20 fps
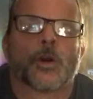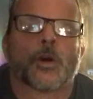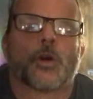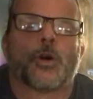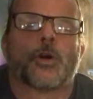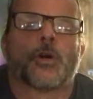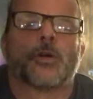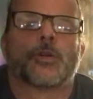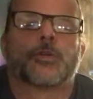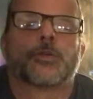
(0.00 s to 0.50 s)

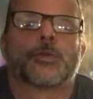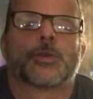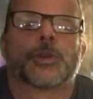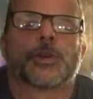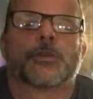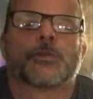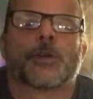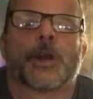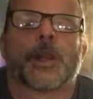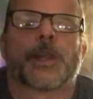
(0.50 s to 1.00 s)
Hold when
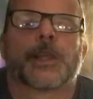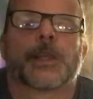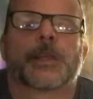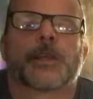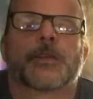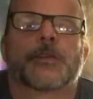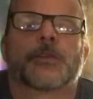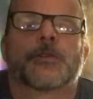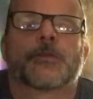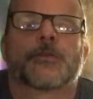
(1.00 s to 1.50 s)
you're
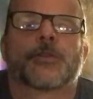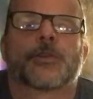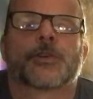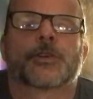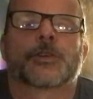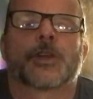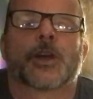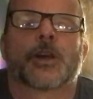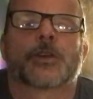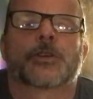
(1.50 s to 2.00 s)
ready for
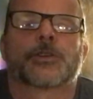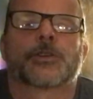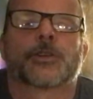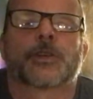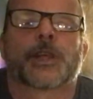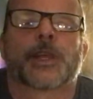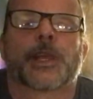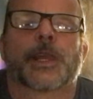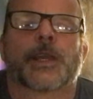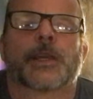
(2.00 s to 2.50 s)
as long as you
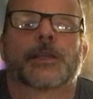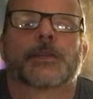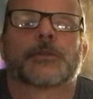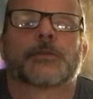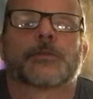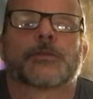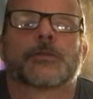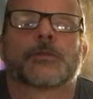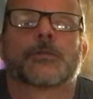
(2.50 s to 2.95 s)
can.